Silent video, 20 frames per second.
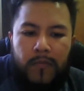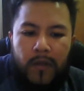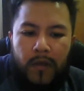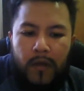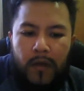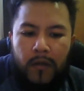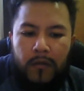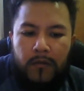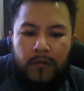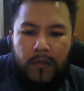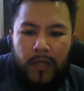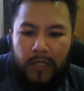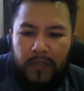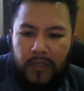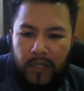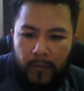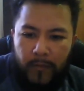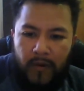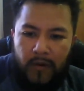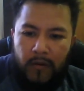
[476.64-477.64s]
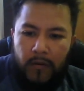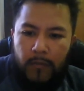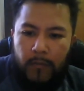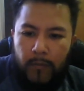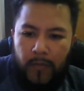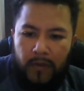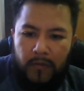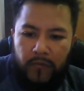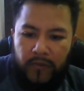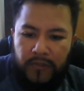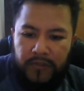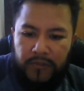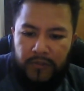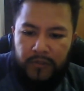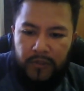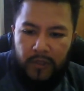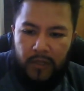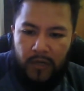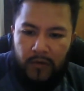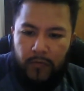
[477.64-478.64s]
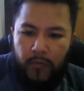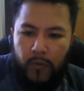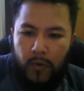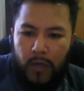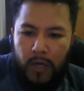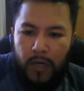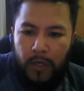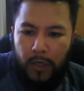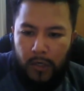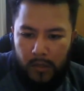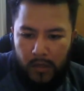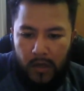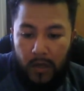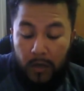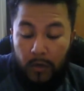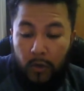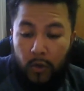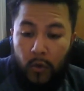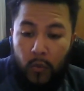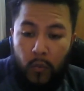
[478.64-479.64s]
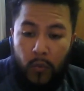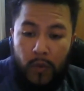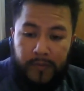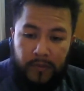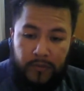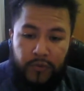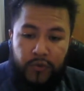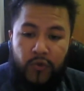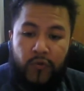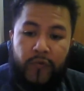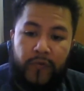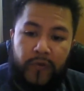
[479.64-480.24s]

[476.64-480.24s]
and I'm done my research enough where I know what the truth